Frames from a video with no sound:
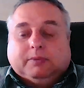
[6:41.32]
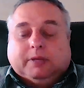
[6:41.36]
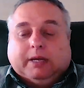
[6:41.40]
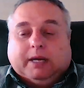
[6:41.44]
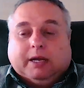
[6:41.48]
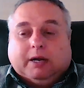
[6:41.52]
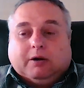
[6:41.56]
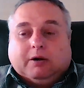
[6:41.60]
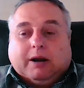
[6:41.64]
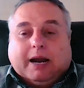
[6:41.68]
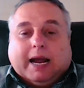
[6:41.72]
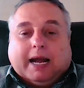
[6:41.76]

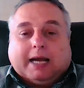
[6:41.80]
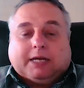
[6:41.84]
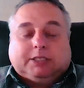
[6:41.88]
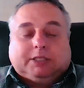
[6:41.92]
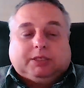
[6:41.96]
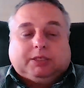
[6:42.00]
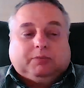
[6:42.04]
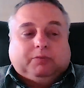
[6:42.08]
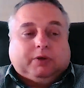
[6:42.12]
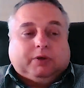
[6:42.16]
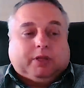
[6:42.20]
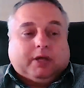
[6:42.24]

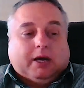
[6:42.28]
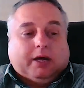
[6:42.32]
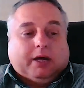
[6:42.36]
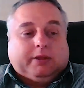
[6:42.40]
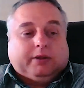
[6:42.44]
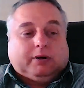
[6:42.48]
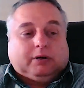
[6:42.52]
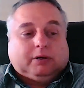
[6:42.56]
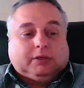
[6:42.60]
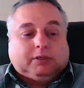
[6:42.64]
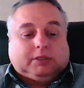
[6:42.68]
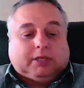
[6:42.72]
interaction with
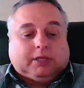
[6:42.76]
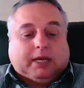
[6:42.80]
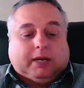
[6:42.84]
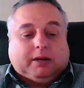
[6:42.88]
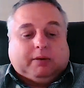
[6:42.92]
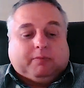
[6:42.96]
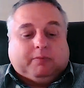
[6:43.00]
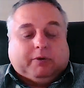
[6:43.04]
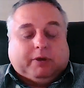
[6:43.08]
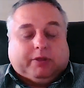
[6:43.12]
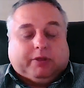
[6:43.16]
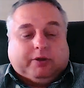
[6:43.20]
others
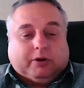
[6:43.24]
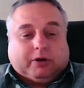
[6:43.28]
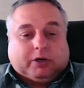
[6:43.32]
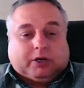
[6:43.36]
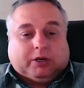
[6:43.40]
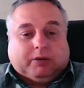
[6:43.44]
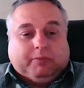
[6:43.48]
and with your